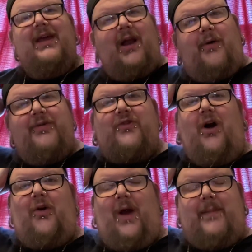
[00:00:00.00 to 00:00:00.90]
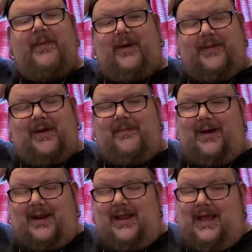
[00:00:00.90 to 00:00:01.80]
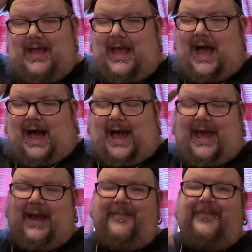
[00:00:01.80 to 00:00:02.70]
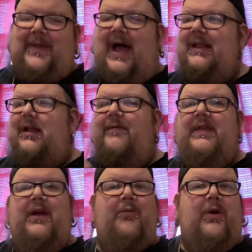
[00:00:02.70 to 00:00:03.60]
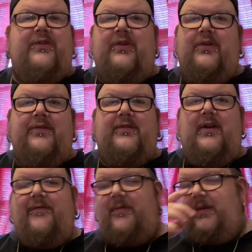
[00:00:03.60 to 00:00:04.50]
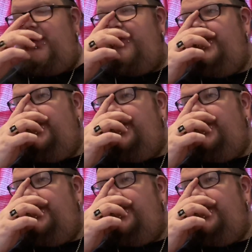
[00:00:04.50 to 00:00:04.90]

you know, I always talk crap about them, but I love the originals, you know, from the,